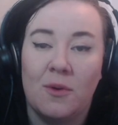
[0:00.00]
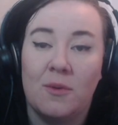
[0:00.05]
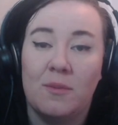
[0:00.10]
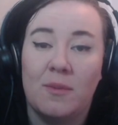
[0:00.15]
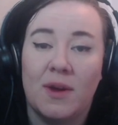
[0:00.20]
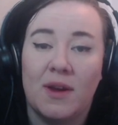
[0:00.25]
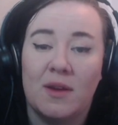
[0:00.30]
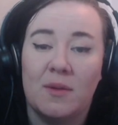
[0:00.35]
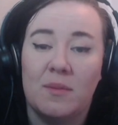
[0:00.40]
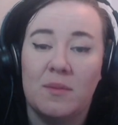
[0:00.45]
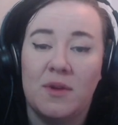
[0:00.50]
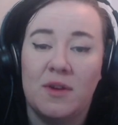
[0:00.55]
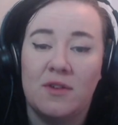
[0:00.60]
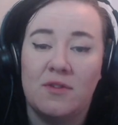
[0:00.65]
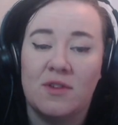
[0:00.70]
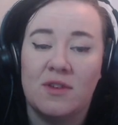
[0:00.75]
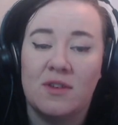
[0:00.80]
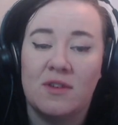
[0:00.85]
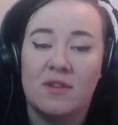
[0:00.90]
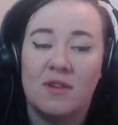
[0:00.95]
my computer
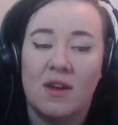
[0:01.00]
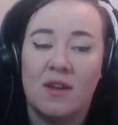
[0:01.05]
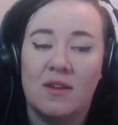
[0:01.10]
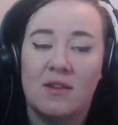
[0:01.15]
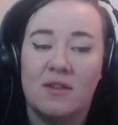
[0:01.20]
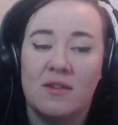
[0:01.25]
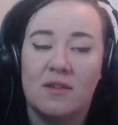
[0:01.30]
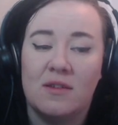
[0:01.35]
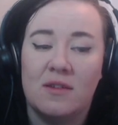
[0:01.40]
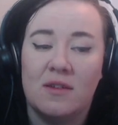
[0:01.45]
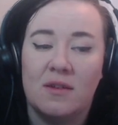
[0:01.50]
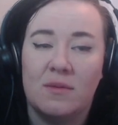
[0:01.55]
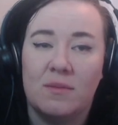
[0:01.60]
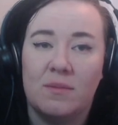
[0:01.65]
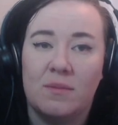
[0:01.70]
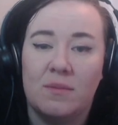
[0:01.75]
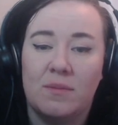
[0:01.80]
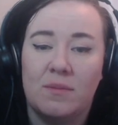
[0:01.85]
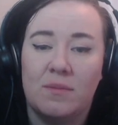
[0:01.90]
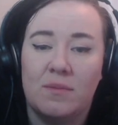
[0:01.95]
has decided to
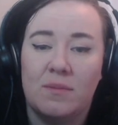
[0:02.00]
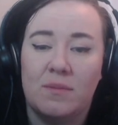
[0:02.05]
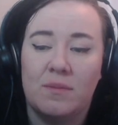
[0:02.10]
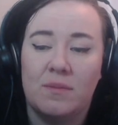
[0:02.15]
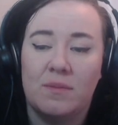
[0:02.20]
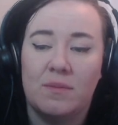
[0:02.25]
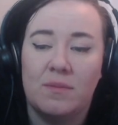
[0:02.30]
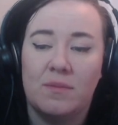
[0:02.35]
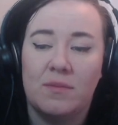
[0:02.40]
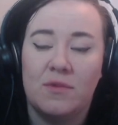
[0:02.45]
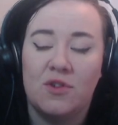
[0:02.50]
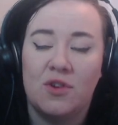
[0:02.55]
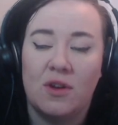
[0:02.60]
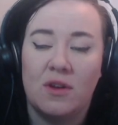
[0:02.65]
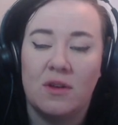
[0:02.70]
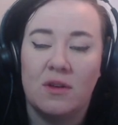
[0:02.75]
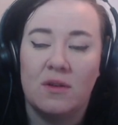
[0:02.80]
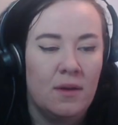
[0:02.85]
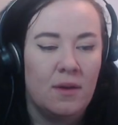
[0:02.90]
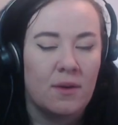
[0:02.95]

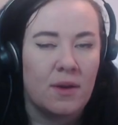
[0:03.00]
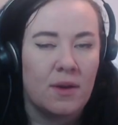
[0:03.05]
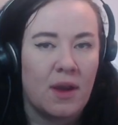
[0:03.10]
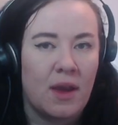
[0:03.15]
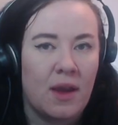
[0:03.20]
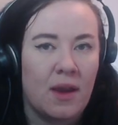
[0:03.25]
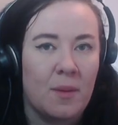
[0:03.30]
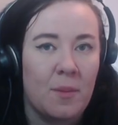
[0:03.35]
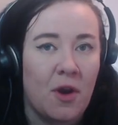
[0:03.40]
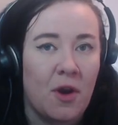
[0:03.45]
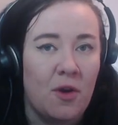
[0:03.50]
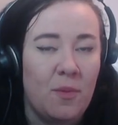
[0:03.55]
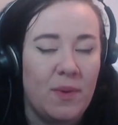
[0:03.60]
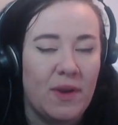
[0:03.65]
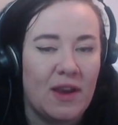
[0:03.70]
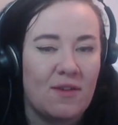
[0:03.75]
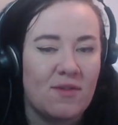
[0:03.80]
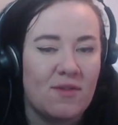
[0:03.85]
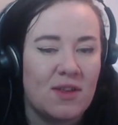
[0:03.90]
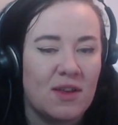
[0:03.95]
judder. Okay, I'm hoping
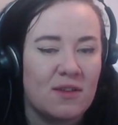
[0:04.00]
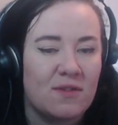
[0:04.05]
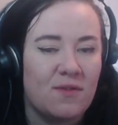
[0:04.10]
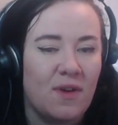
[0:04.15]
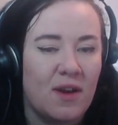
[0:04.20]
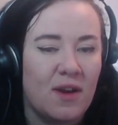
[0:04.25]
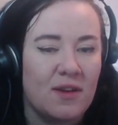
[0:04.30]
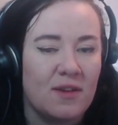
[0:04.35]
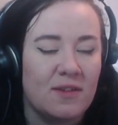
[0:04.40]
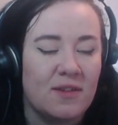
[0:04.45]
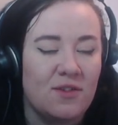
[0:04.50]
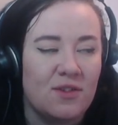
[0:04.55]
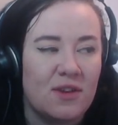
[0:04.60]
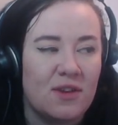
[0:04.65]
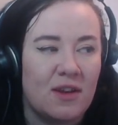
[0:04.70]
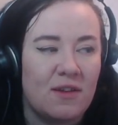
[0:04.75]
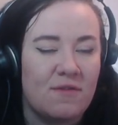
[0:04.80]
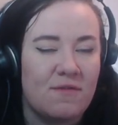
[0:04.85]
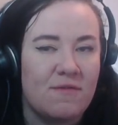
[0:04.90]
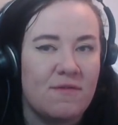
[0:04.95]
everything's fine because it just had
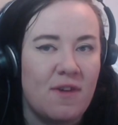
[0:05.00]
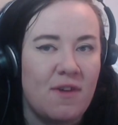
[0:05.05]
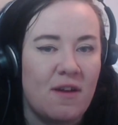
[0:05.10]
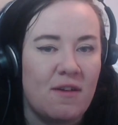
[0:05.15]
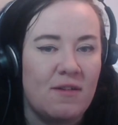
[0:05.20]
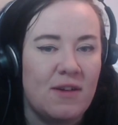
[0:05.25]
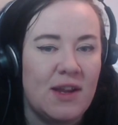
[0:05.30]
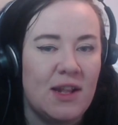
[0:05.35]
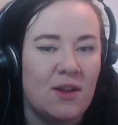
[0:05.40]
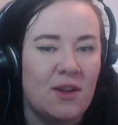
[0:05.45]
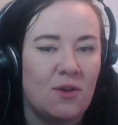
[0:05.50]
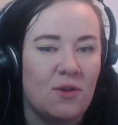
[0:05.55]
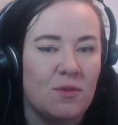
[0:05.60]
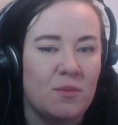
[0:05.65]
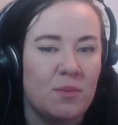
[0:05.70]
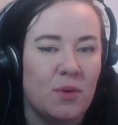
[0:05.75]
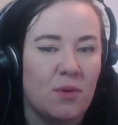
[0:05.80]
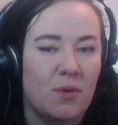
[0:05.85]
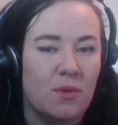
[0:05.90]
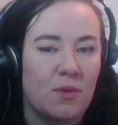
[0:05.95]
a very long
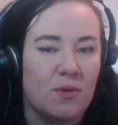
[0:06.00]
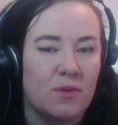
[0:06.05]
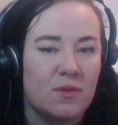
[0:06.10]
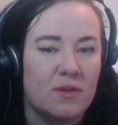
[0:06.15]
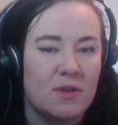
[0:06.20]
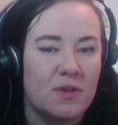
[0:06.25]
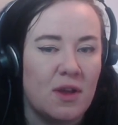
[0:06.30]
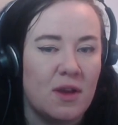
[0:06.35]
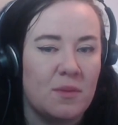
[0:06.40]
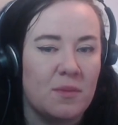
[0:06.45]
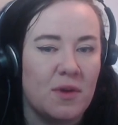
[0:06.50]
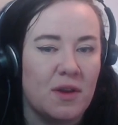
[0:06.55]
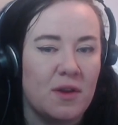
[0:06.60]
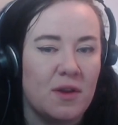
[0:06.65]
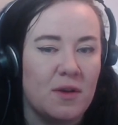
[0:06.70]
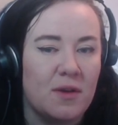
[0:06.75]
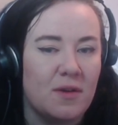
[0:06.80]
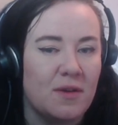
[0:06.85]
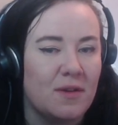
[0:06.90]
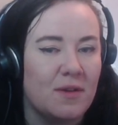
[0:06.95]
pause. I'm
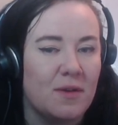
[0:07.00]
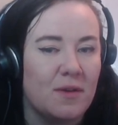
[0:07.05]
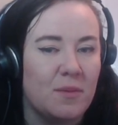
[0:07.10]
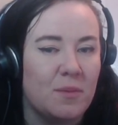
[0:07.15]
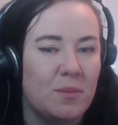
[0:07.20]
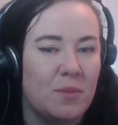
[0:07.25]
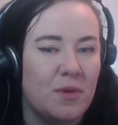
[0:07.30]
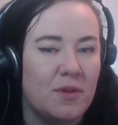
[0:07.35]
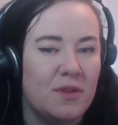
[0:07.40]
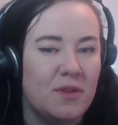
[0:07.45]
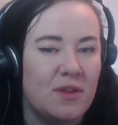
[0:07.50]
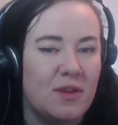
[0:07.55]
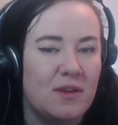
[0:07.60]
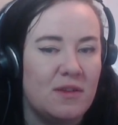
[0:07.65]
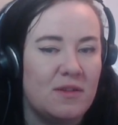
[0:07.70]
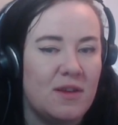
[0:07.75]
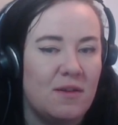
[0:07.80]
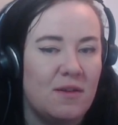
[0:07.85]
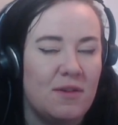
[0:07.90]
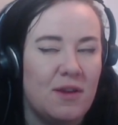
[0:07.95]
gonna put this
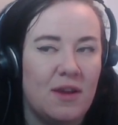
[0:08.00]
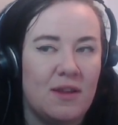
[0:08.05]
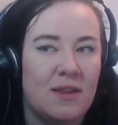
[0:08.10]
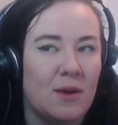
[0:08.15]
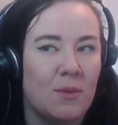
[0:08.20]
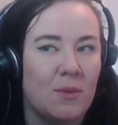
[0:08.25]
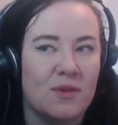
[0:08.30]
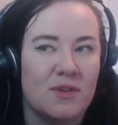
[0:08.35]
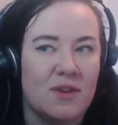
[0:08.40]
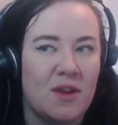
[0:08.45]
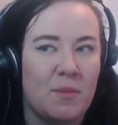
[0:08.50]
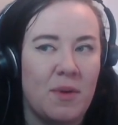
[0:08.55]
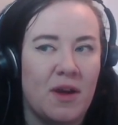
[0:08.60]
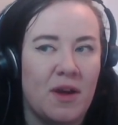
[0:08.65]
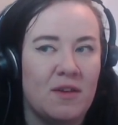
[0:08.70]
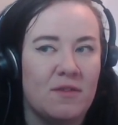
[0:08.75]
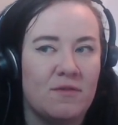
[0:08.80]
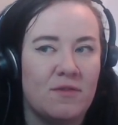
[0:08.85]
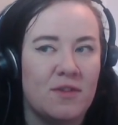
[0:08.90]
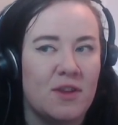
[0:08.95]
down here, and that wasn't a pun for the